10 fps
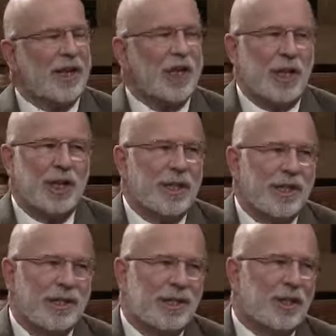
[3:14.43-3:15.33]
the Shia and the
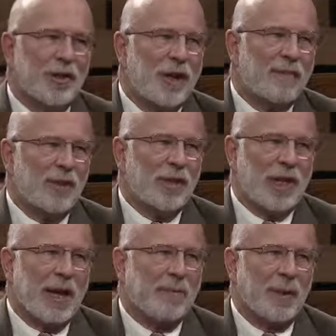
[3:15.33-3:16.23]
Sunni, for
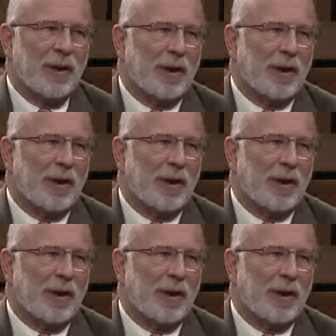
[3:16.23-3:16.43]
example,